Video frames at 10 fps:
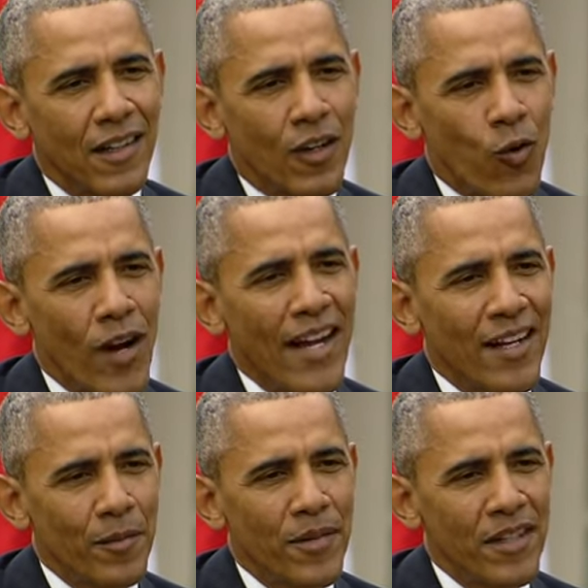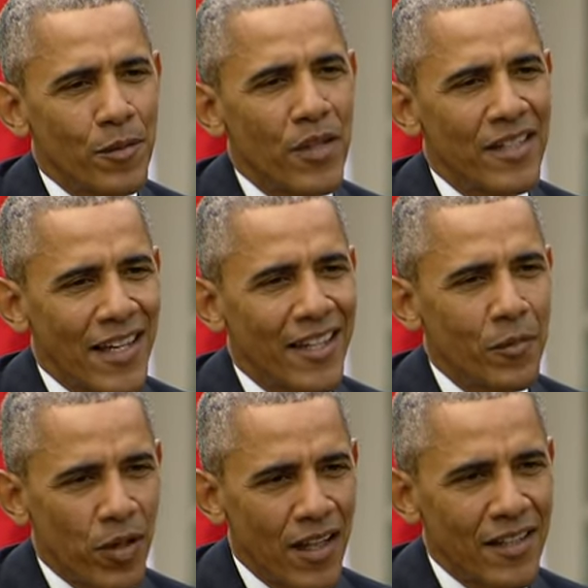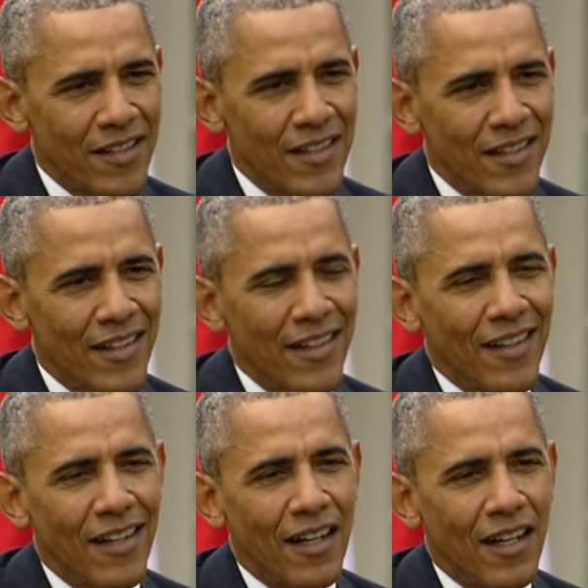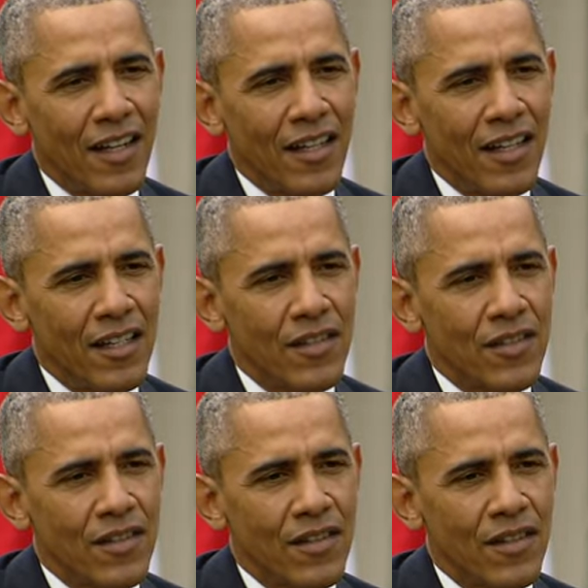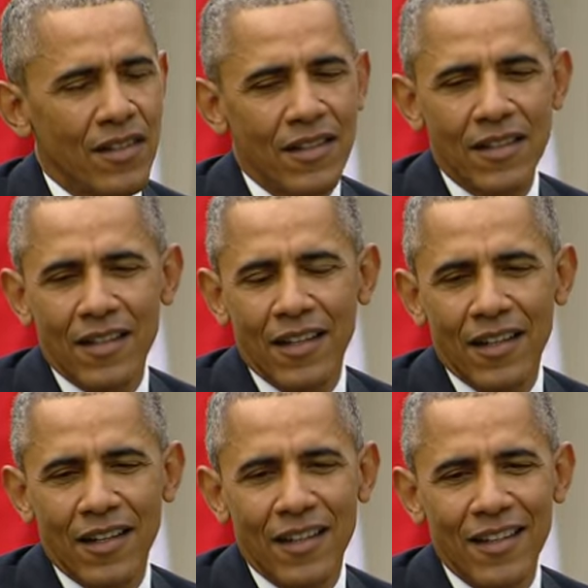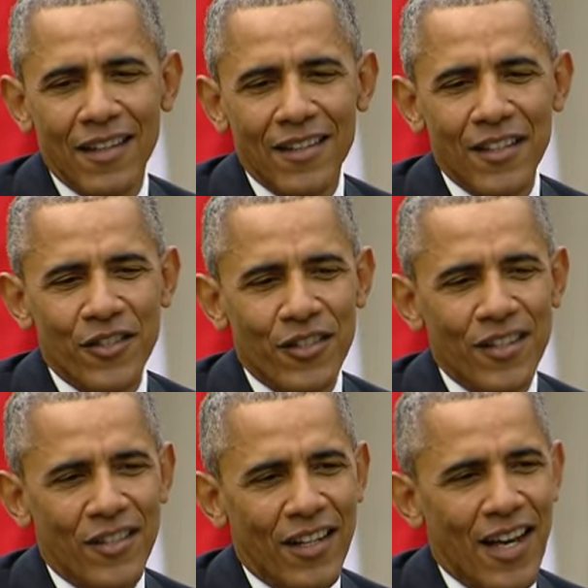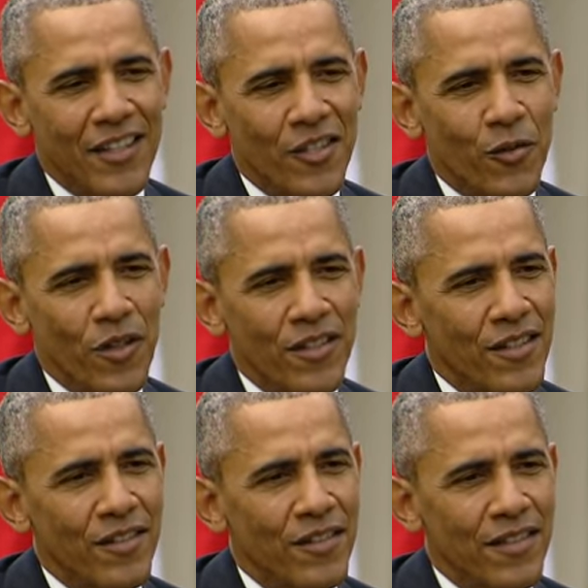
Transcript: crackup that's been taking place is a consequence of